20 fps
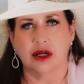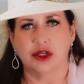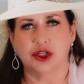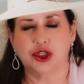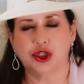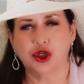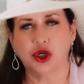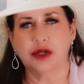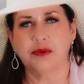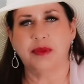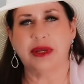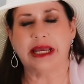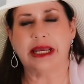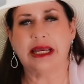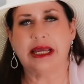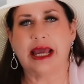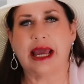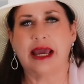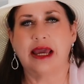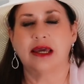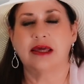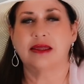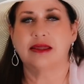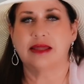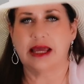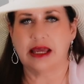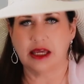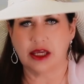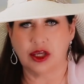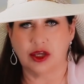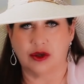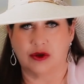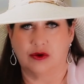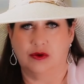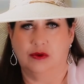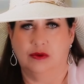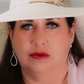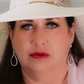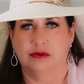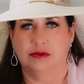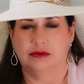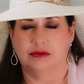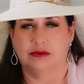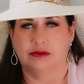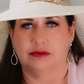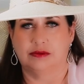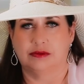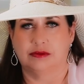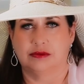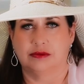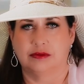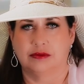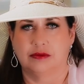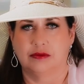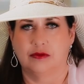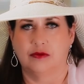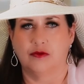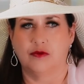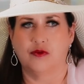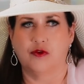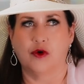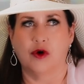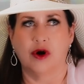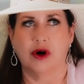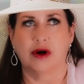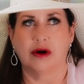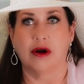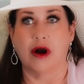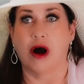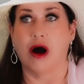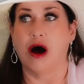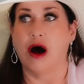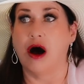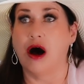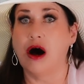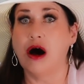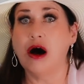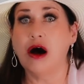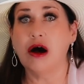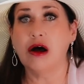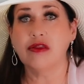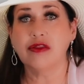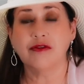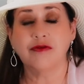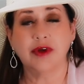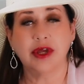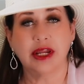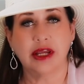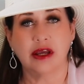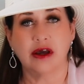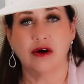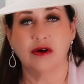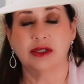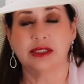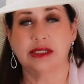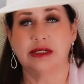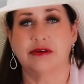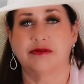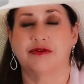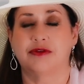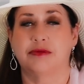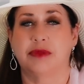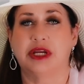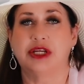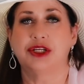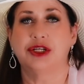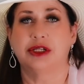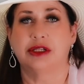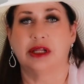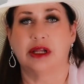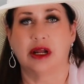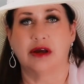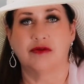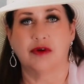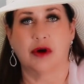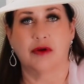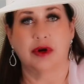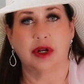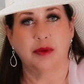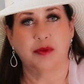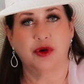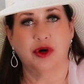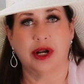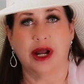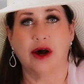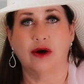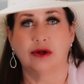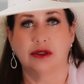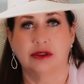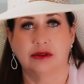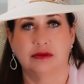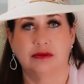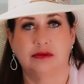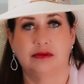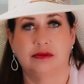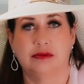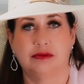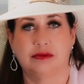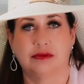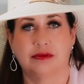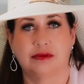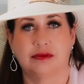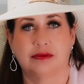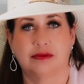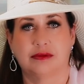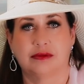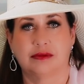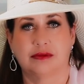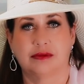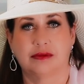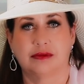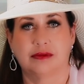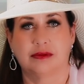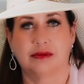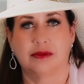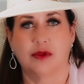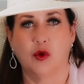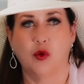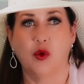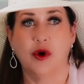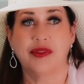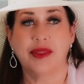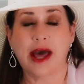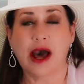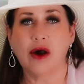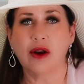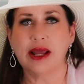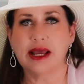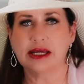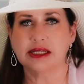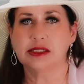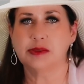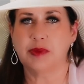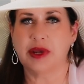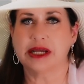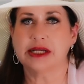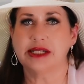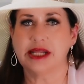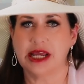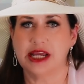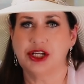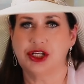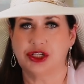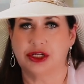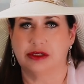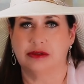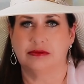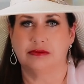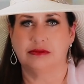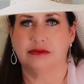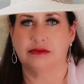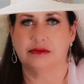should be a thank you for all the videos and information that I've already put out without expectation